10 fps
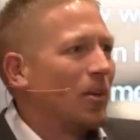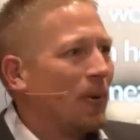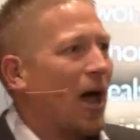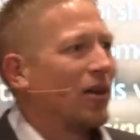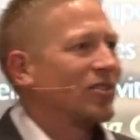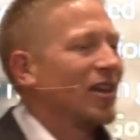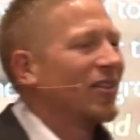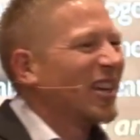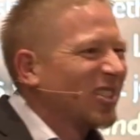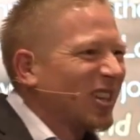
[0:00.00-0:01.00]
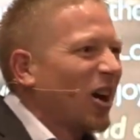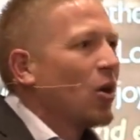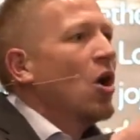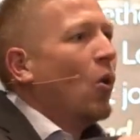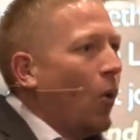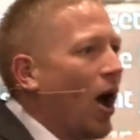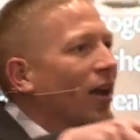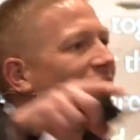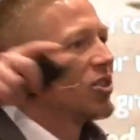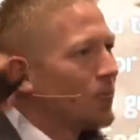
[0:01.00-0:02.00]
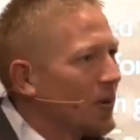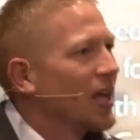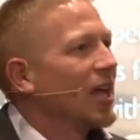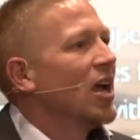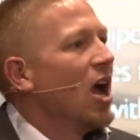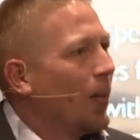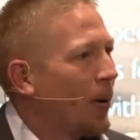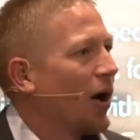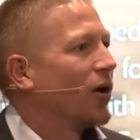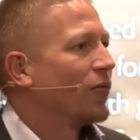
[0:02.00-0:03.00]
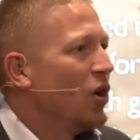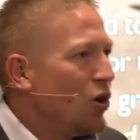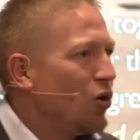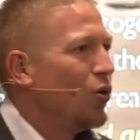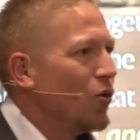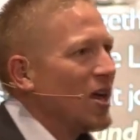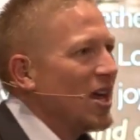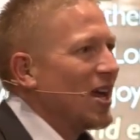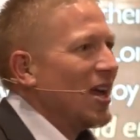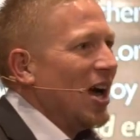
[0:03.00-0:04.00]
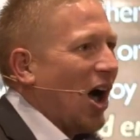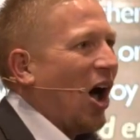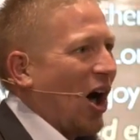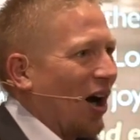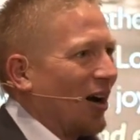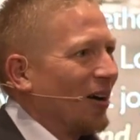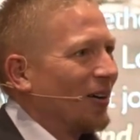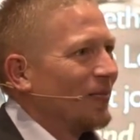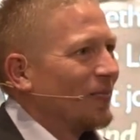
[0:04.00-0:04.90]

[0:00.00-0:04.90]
about us and they start wanting to be a part of who we are.